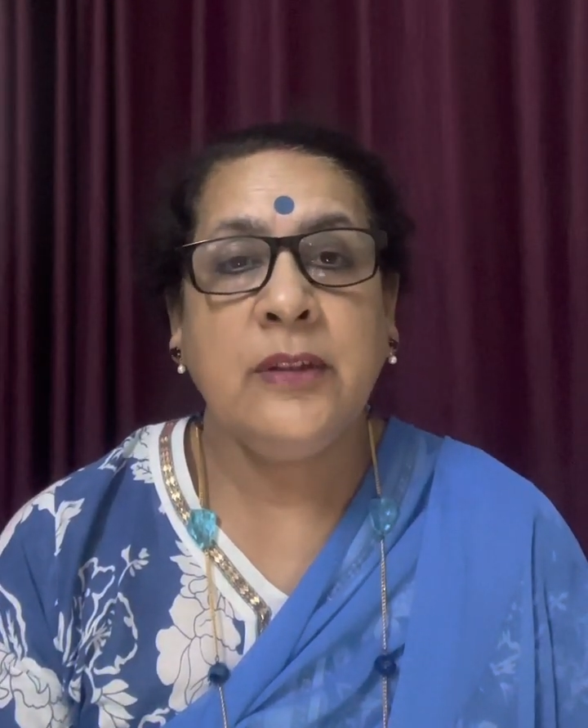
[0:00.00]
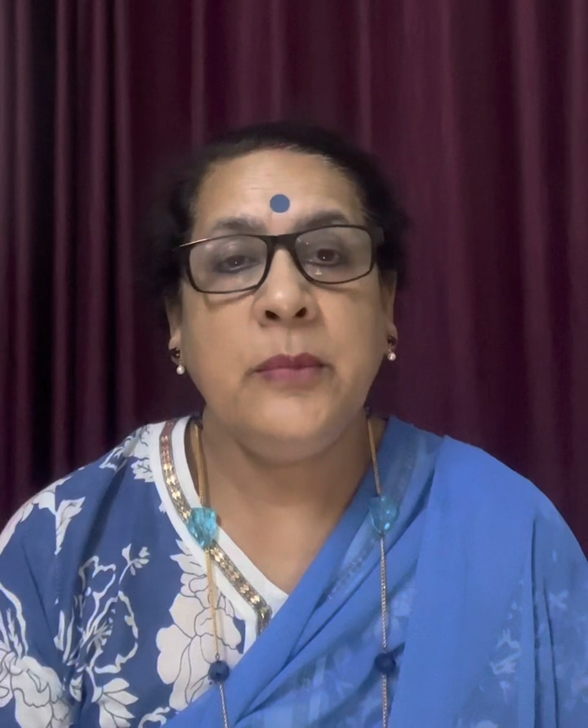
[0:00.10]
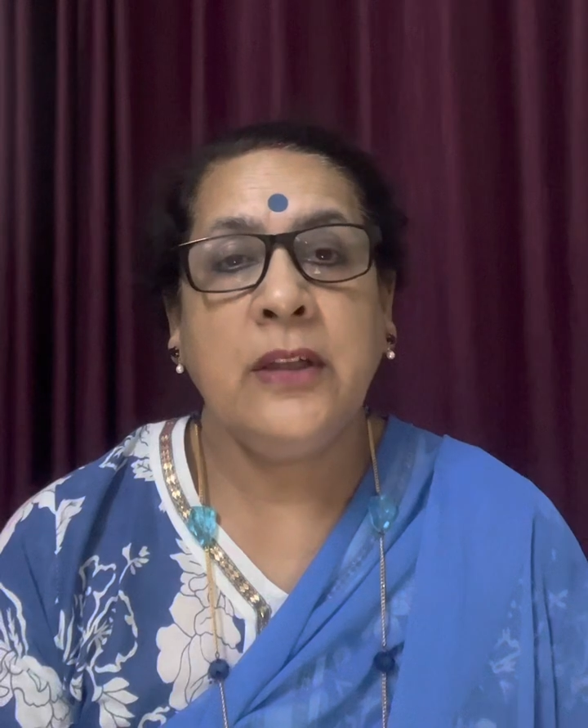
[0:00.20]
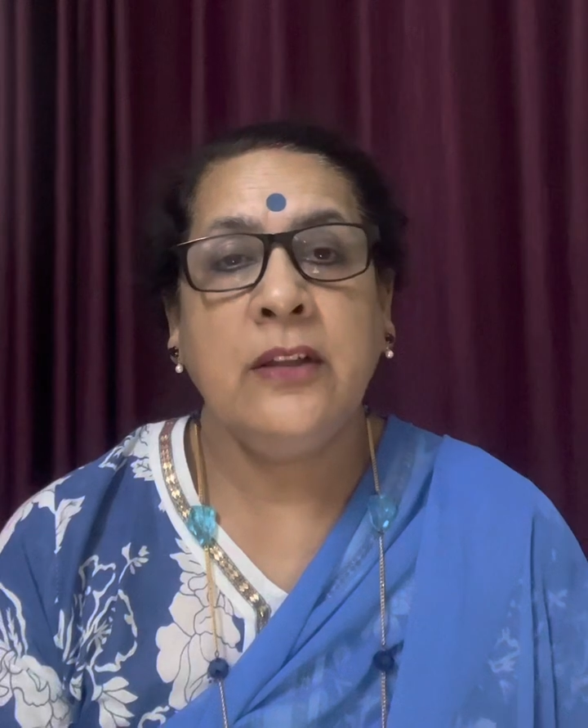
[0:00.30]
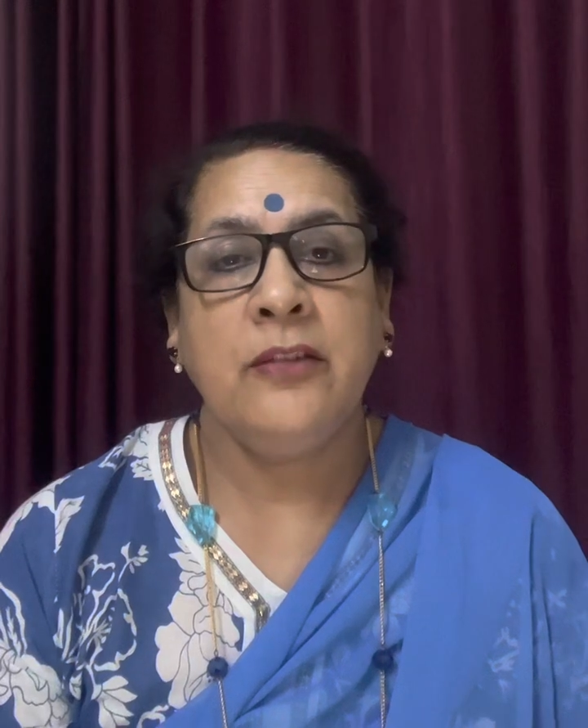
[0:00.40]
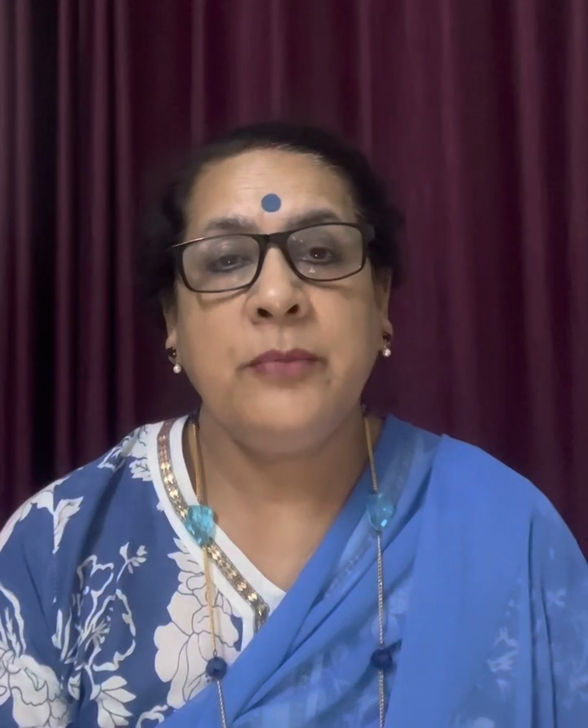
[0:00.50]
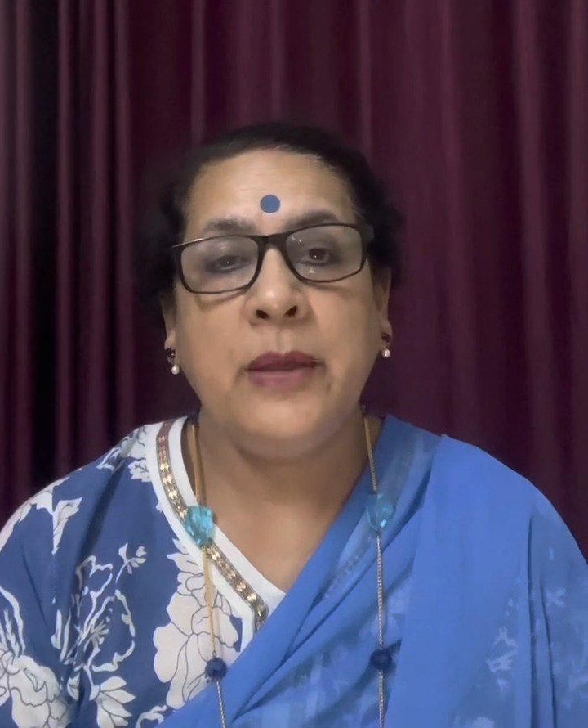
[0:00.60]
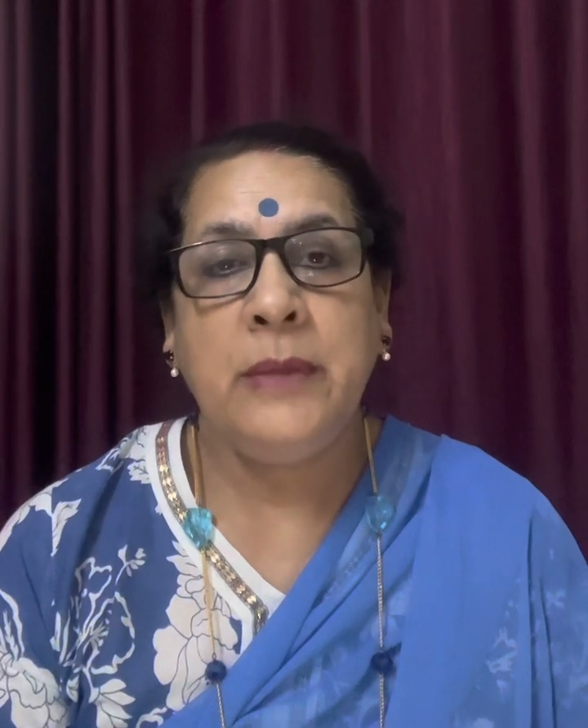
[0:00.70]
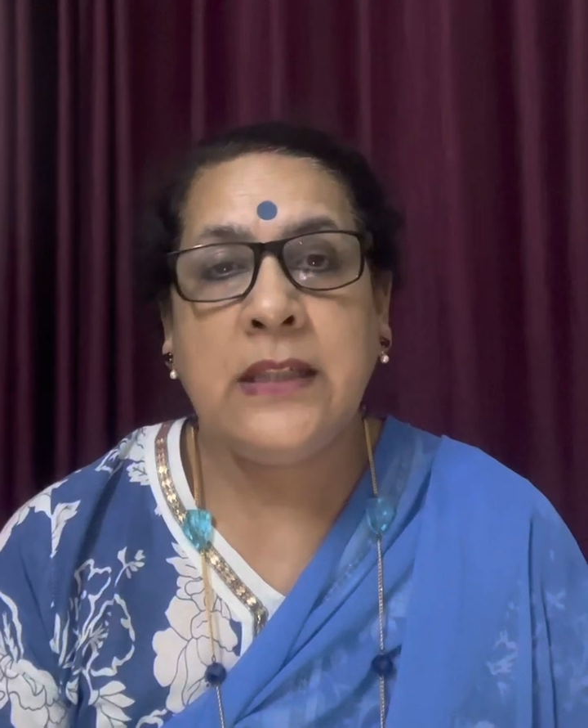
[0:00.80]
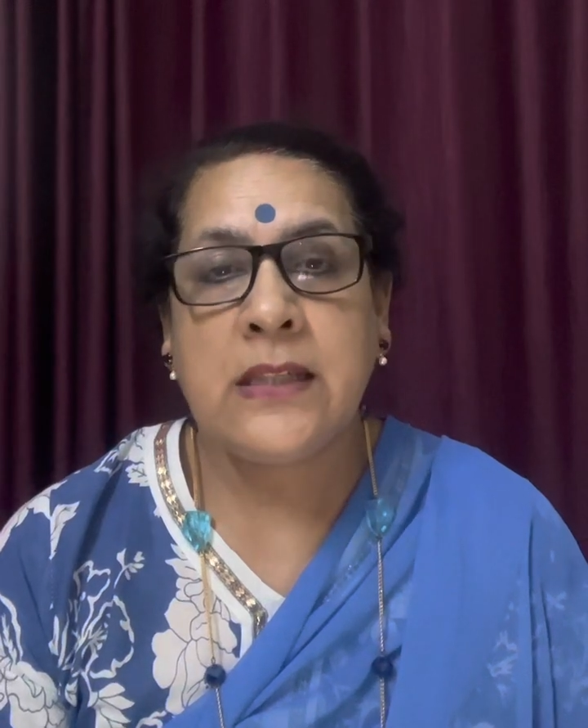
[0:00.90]
the middle of my
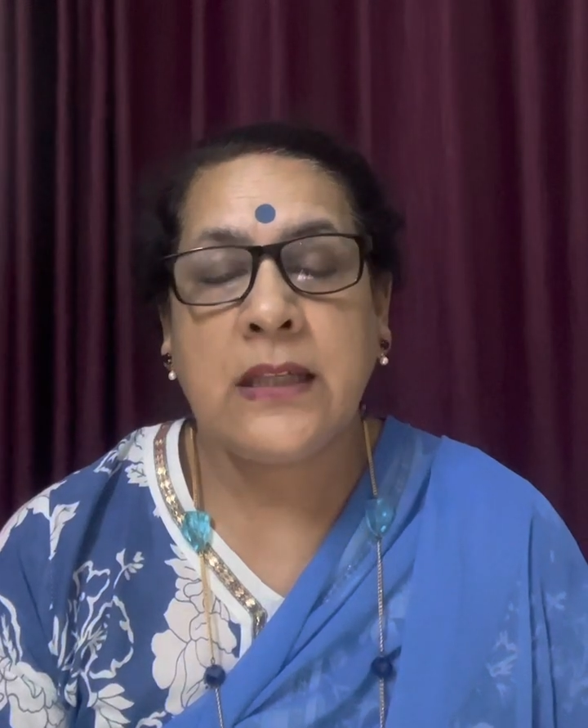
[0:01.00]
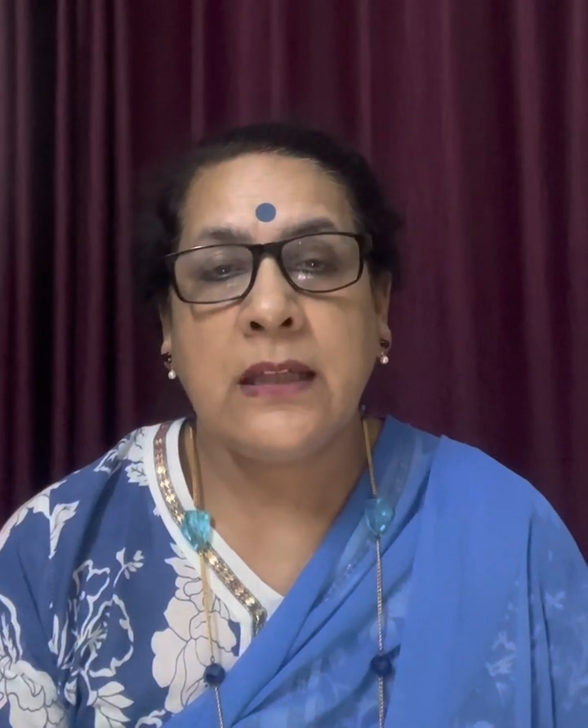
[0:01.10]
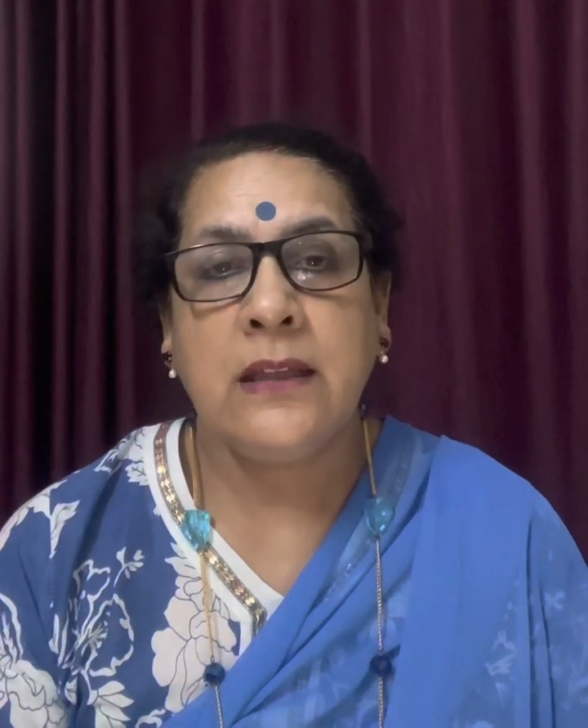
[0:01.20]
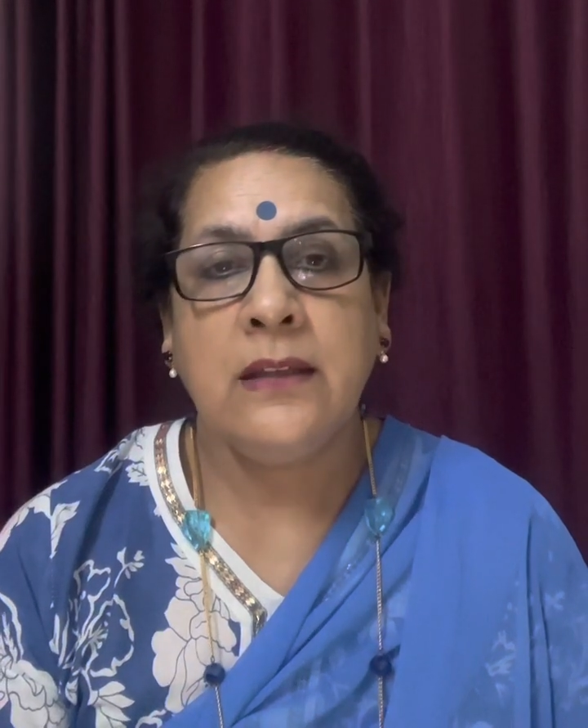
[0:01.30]
meeting.